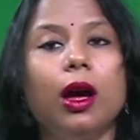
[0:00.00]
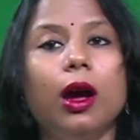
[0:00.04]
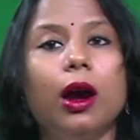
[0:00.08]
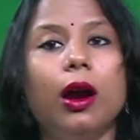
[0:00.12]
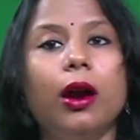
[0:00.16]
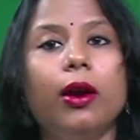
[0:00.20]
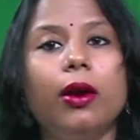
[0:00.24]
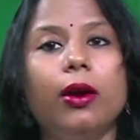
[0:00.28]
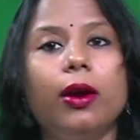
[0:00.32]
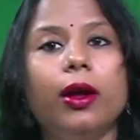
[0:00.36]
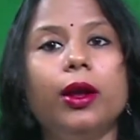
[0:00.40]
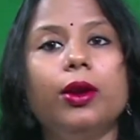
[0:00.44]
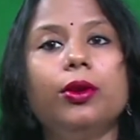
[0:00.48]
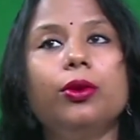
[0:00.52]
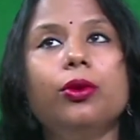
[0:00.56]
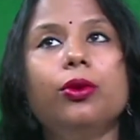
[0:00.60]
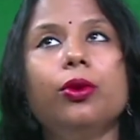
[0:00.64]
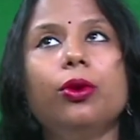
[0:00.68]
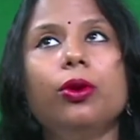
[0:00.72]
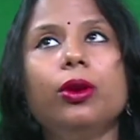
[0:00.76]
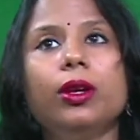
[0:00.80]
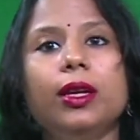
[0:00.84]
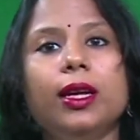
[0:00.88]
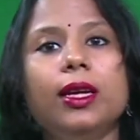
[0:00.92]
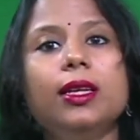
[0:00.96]
are
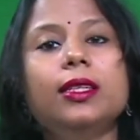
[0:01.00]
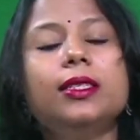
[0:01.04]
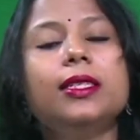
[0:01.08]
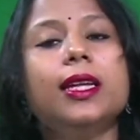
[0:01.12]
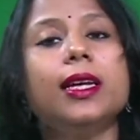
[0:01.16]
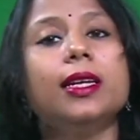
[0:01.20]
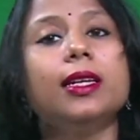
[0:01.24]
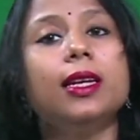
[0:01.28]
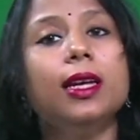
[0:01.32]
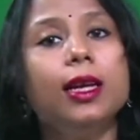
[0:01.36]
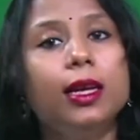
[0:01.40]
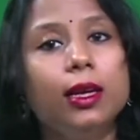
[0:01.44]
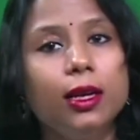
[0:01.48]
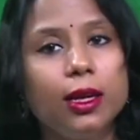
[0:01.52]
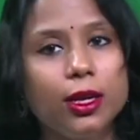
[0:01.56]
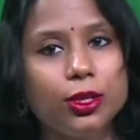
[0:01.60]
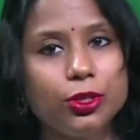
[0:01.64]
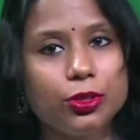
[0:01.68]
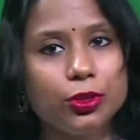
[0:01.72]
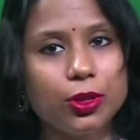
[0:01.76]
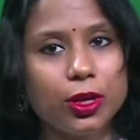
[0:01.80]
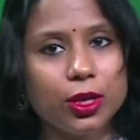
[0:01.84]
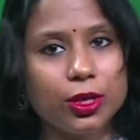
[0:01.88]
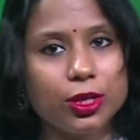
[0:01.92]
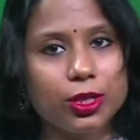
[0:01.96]
enrolled in technical
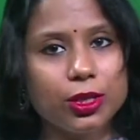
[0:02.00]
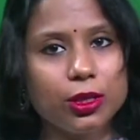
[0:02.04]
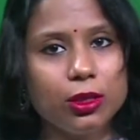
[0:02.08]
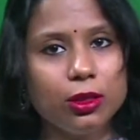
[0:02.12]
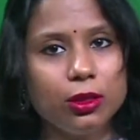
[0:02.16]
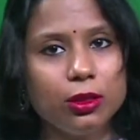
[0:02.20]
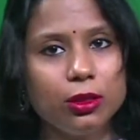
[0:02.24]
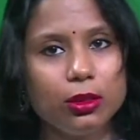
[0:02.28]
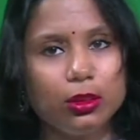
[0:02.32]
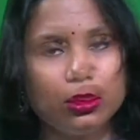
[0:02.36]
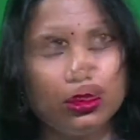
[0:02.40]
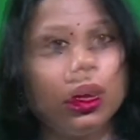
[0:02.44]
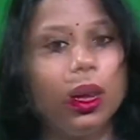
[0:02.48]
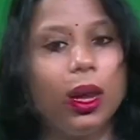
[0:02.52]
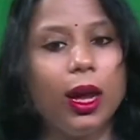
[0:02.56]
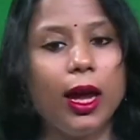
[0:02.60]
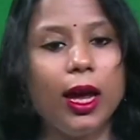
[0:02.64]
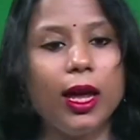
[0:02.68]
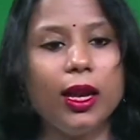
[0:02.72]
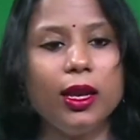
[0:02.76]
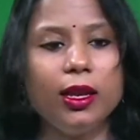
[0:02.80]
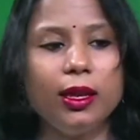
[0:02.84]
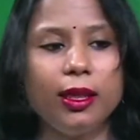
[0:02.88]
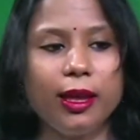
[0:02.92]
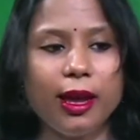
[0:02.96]
education,
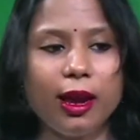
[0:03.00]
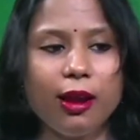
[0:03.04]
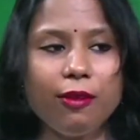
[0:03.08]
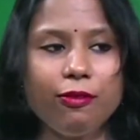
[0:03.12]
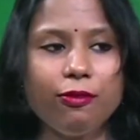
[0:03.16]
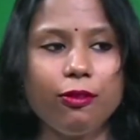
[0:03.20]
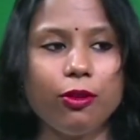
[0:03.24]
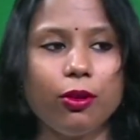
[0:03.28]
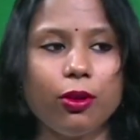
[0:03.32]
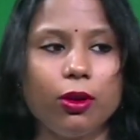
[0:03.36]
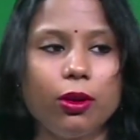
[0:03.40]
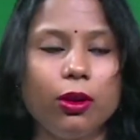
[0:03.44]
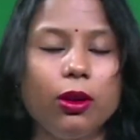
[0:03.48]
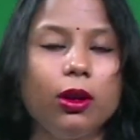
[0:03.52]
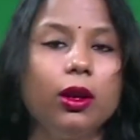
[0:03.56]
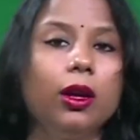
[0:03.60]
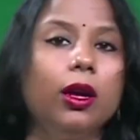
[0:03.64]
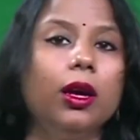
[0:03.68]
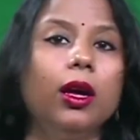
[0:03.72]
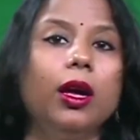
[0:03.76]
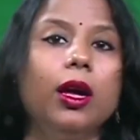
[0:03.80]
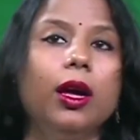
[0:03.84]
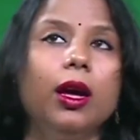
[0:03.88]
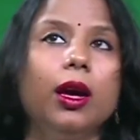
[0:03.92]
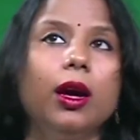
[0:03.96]
and therefore
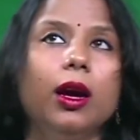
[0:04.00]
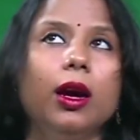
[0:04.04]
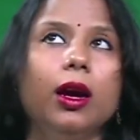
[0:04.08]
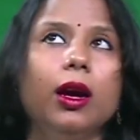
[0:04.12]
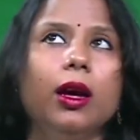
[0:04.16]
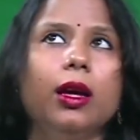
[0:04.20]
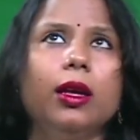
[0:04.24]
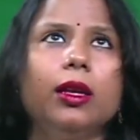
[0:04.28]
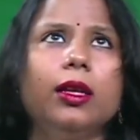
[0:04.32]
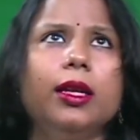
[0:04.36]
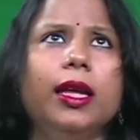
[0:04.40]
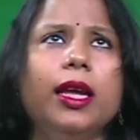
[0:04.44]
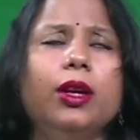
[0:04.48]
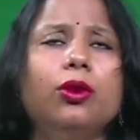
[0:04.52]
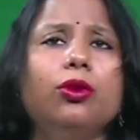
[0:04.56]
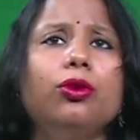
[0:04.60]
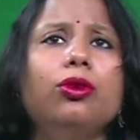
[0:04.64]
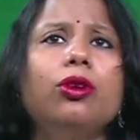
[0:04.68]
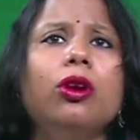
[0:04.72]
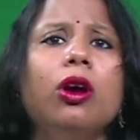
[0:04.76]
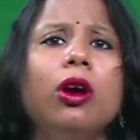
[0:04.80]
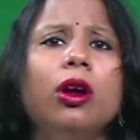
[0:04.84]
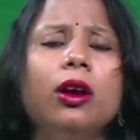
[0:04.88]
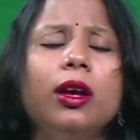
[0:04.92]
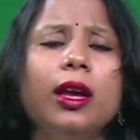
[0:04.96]
they do
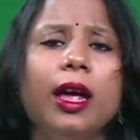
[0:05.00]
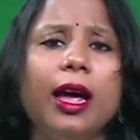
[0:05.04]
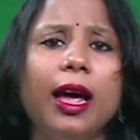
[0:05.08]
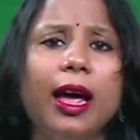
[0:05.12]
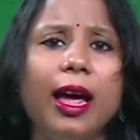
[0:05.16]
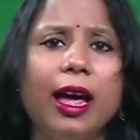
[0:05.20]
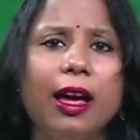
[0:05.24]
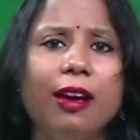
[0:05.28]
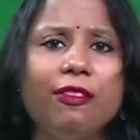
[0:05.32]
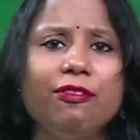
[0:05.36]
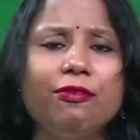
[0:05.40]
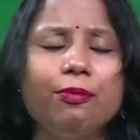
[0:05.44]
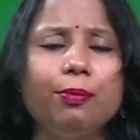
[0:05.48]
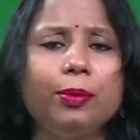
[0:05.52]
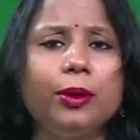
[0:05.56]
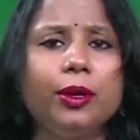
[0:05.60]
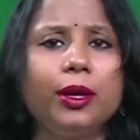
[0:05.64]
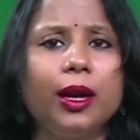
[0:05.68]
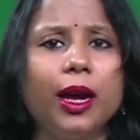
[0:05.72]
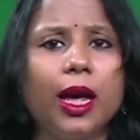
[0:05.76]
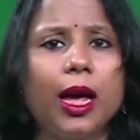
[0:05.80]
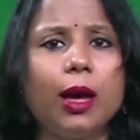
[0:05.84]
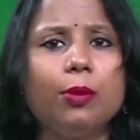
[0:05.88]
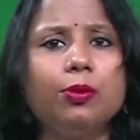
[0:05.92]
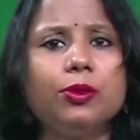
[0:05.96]
not have
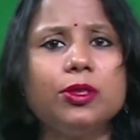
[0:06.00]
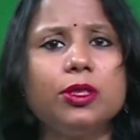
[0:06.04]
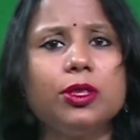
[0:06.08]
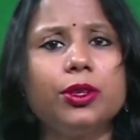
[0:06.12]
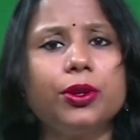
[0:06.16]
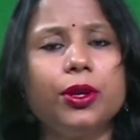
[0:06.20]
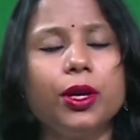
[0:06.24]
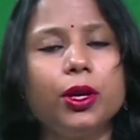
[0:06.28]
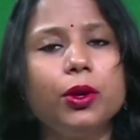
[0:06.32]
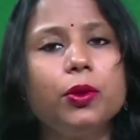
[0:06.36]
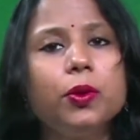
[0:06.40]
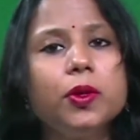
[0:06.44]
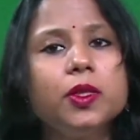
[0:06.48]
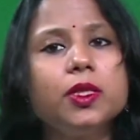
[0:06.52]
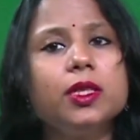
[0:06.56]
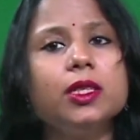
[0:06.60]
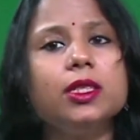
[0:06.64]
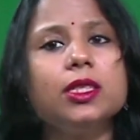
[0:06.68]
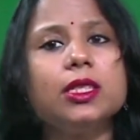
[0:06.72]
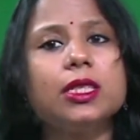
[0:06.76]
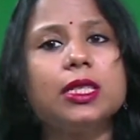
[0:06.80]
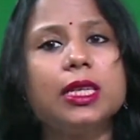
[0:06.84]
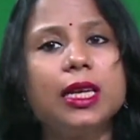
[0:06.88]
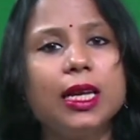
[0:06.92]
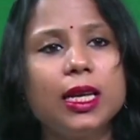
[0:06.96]
perhaps the
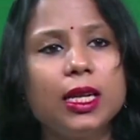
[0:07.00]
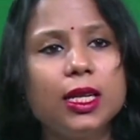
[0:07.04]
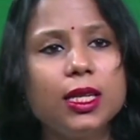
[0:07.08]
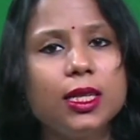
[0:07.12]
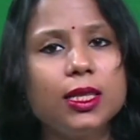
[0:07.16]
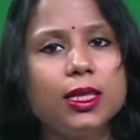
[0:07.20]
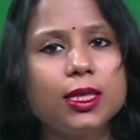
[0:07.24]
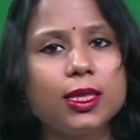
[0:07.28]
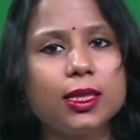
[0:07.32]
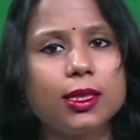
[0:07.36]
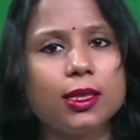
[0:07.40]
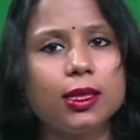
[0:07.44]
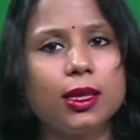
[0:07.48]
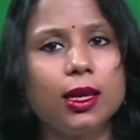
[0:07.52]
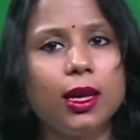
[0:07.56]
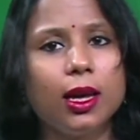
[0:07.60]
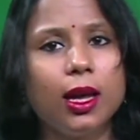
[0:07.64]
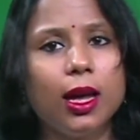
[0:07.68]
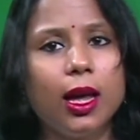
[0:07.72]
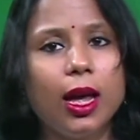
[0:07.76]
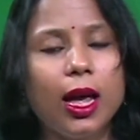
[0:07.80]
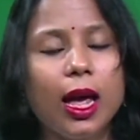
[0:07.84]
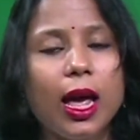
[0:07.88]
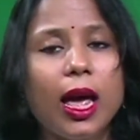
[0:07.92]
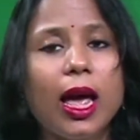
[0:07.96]
requisite skills
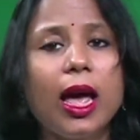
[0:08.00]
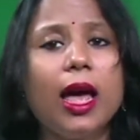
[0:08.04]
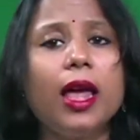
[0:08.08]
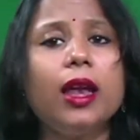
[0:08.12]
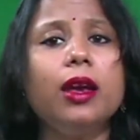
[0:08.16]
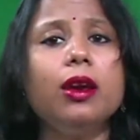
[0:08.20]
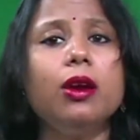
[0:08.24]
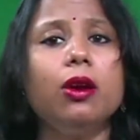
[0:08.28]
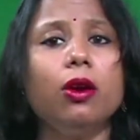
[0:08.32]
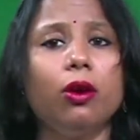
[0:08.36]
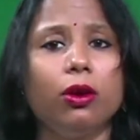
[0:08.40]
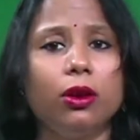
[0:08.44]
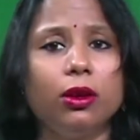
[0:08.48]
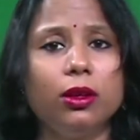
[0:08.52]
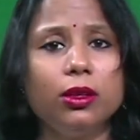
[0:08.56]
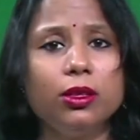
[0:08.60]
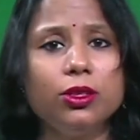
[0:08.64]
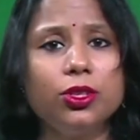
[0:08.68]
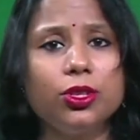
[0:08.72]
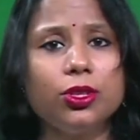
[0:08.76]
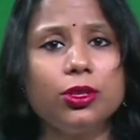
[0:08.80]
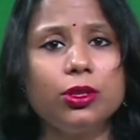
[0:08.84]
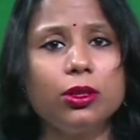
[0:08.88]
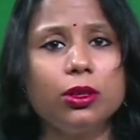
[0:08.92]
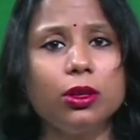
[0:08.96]
and
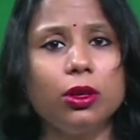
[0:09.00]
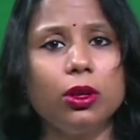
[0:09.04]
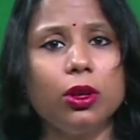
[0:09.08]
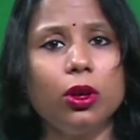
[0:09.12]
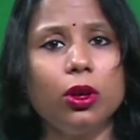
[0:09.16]
knowledge